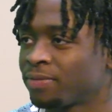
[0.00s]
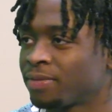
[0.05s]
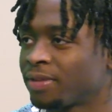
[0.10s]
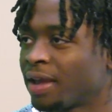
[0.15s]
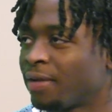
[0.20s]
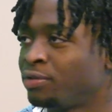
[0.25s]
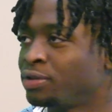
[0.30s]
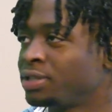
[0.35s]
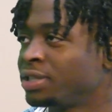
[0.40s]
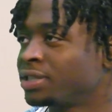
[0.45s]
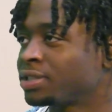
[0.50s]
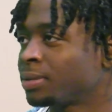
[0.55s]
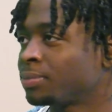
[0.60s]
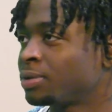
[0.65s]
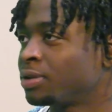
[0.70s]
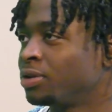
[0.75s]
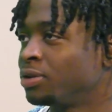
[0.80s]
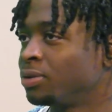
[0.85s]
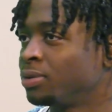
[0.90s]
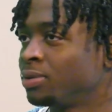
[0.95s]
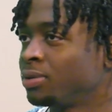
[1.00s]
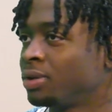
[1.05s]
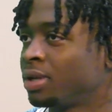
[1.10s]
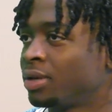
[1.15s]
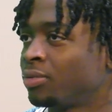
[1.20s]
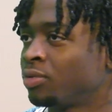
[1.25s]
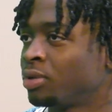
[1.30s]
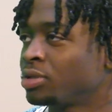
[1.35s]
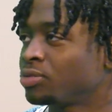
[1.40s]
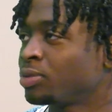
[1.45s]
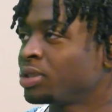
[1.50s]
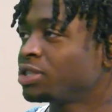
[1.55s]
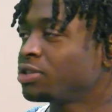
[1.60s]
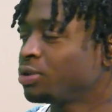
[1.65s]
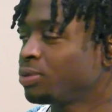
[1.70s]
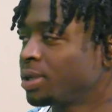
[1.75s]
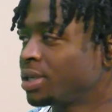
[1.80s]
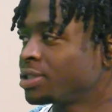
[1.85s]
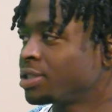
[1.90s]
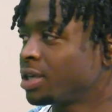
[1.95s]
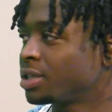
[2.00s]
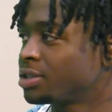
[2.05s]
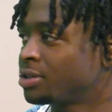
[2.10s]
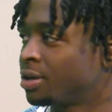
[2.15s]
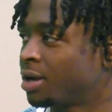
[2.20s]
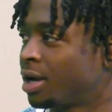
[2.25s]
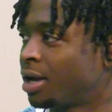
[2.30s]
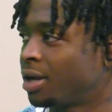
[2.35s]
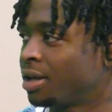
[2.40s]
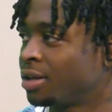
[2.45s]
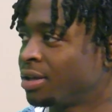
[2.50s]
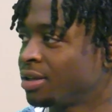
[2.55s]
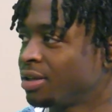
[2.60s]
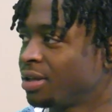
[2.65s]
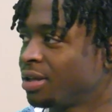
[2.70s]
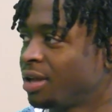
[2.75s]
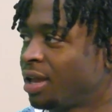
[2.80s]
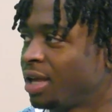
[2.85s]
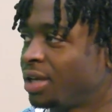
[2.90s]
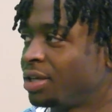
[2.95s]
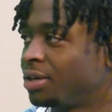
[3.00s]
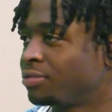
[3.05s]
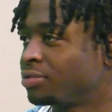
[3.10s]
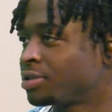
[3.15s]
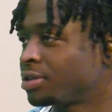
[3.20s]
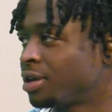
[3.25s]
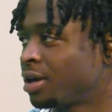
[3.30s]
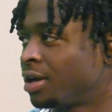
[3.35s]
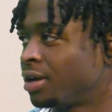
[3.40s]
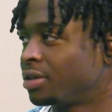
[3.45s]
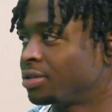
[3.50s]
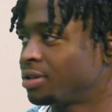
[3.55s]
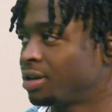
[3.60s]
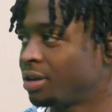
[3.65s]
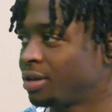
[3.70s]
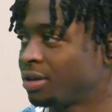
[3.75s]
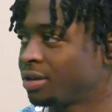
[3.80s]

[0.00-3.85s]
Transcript: have you seen something new? What's new that's catching your eye? Like different styles now?